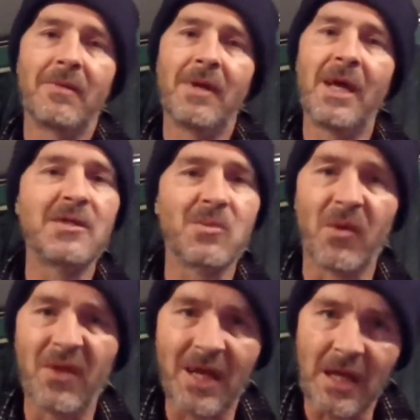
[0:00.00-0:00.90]
as
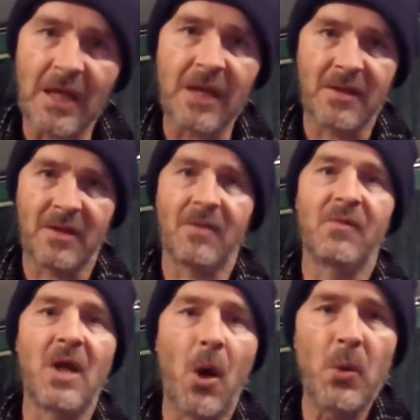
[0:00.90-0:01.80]
with anything,
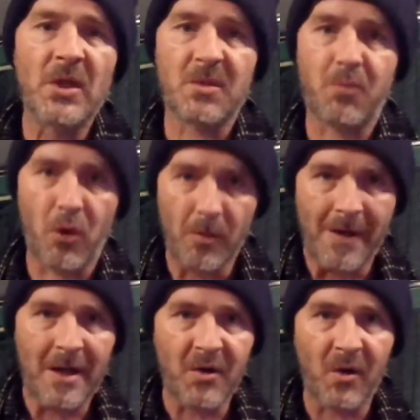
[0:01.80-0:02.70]
the onus
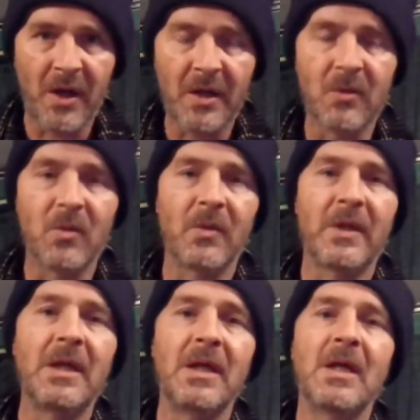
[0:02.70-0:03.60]
probandi or
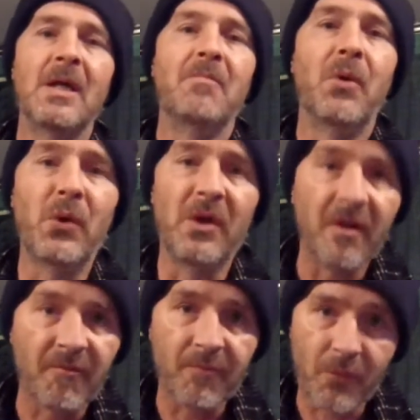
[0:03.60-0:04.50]
the burden
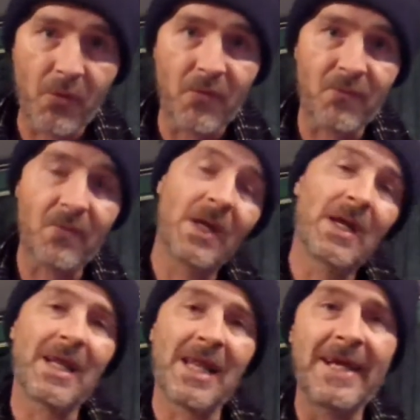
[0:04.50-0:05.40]
of proof
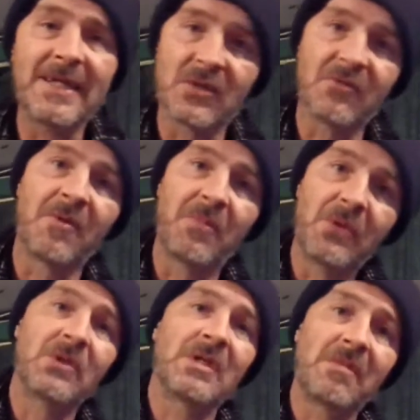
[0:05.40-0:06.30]
lays on the
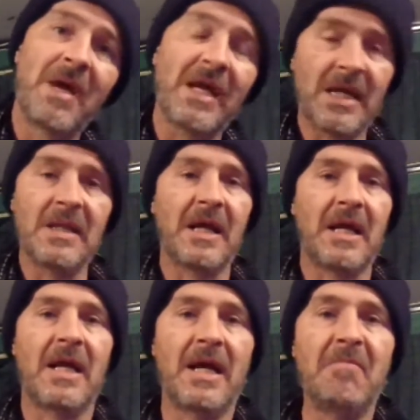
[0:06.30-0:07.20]
person making the
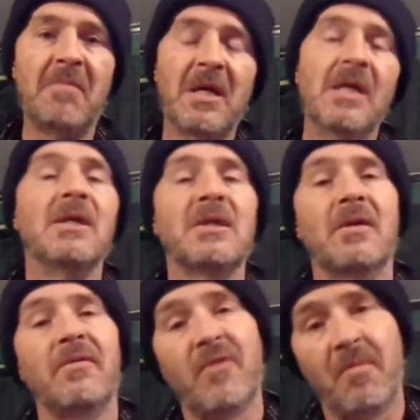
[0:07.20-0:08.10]
claim.
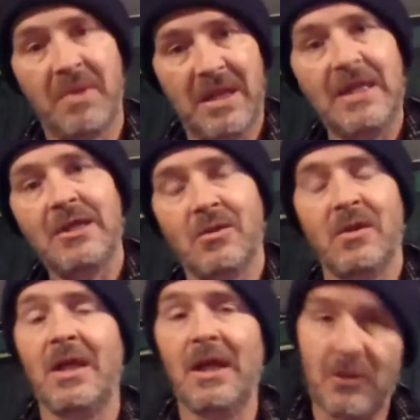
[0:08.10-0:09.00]
So if the police or
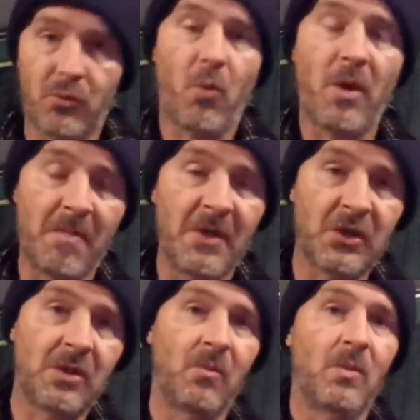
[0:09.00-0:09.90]
the Electoral
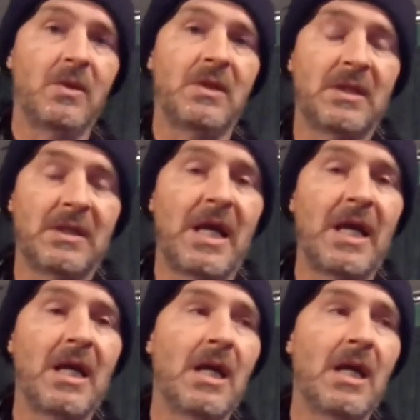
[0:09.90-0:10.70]
Commission want to say,